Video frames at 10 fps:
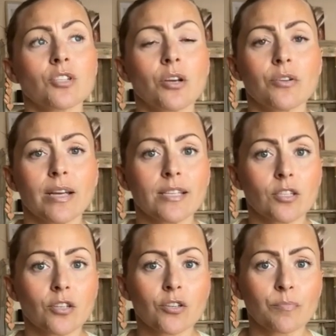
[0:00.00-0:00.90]
So it's
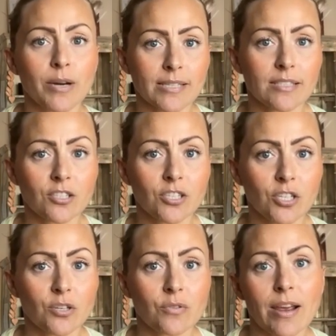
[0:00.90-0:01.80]
a good practice to
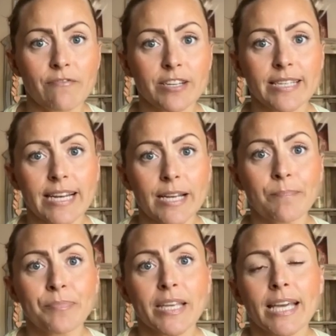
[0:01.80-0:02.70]
do every day.
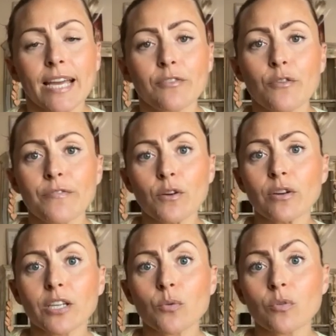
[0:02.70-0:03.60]
If you feel
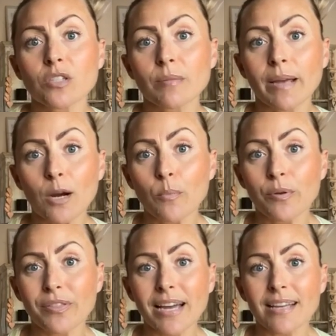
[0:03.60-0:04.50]
like you want some help
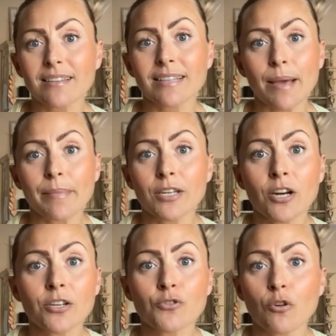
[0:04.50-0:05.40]
with that, let me
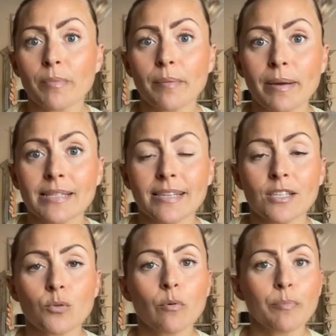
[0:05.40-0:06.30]
know, drop me a
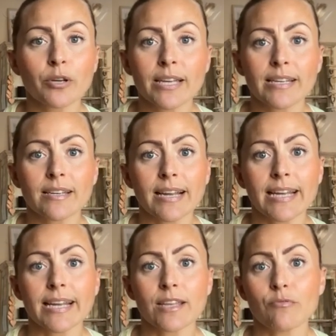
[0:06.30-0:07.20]
message. We'll book in
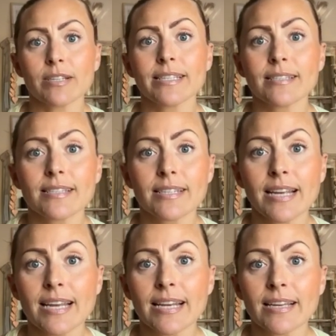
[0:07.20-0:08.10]
either a distant
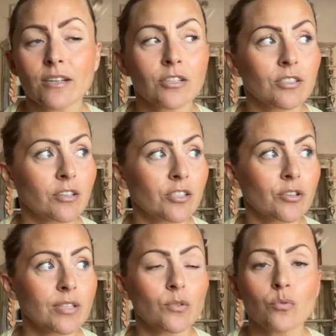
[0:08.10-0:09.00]
healing. I
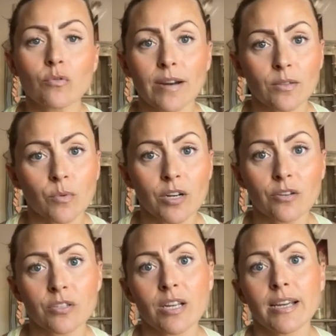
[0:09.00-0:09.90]
do this all around the
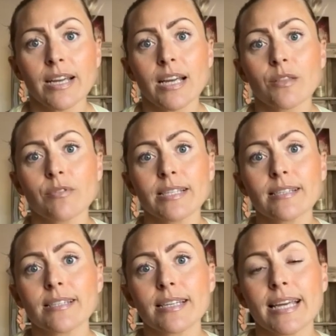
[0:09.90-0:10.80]
world, either a
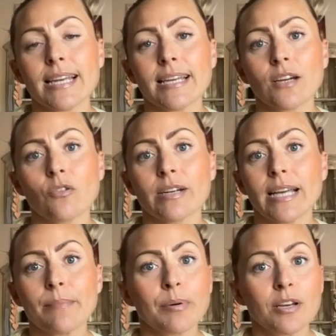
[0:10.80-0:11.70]
distant healing or an
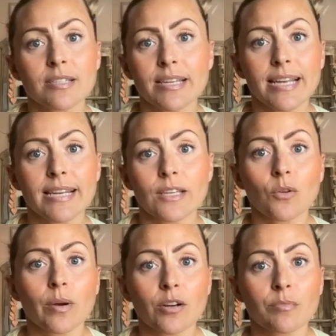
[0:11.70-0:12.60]
in-person healing.
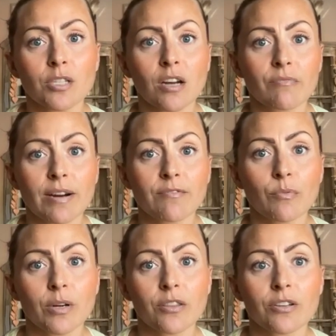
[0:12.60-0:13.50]
You're welcome to come around
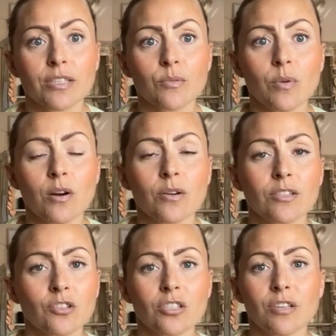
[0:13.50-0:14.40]
for one of those as well.
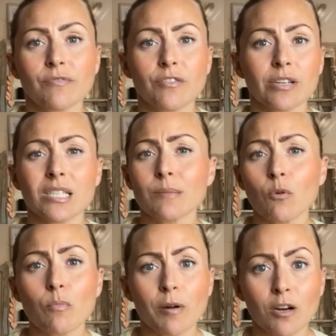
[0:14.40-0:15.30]
It's just a very
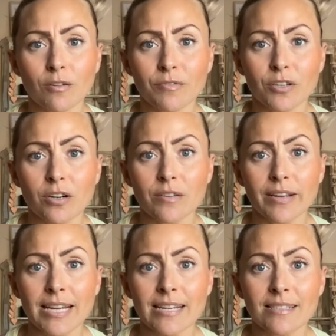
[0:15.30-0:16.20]
small part of the kind of
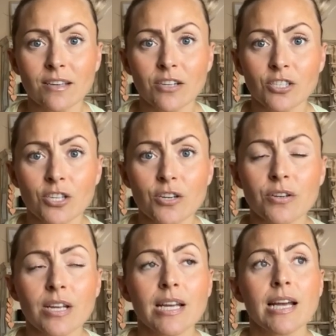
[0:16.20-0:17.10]
healings that I
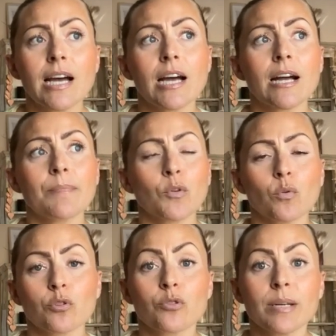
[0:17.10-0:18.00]
do,
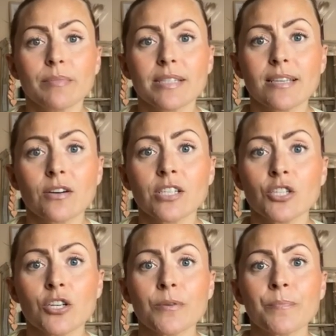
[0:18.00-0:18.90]
or the treatments that I
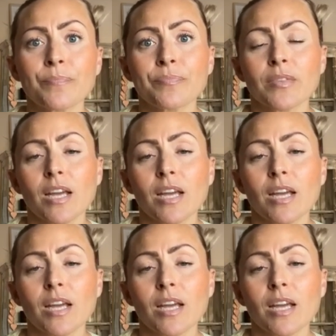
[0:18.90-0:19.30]
do.